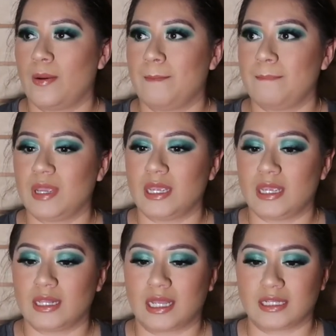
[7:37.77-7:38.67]

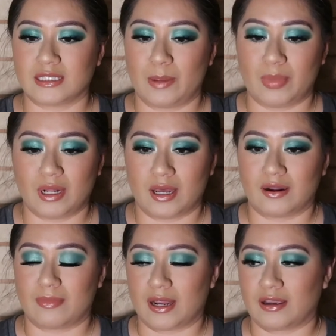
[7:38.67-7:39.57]
me, like, stepping out
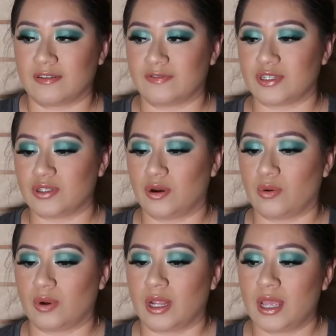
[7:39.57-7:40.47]
of my comfort
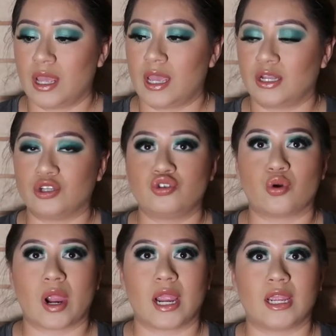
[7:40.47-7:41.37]
zone and
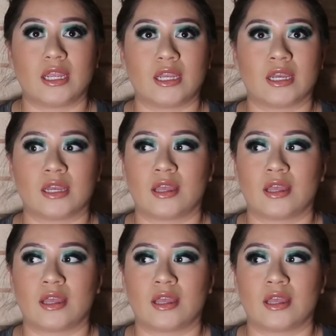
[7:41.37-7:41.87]
trying